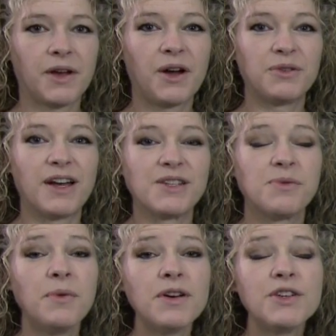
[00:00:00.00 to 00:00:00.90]
Alright,
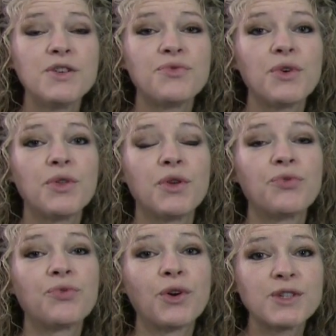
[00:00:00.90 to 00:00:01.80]
so what we're going to do for
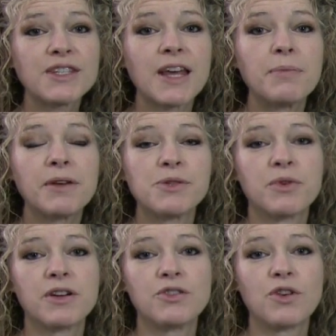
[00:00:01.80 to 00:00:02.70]
the first step
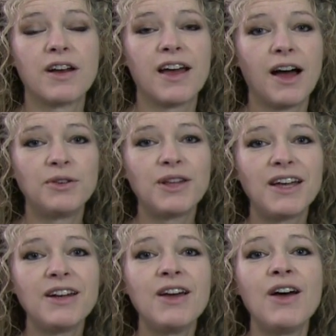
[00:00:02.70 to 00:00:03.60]
is we're going to draw an
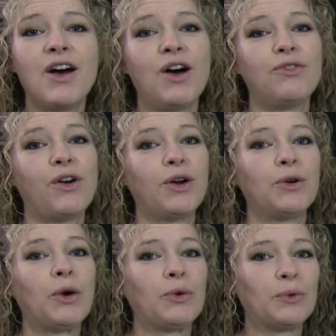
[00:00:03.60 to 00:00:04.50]
outline of
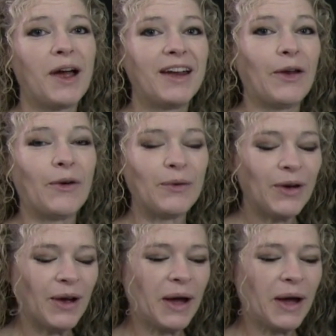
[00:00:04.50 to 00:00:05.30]
our rhino.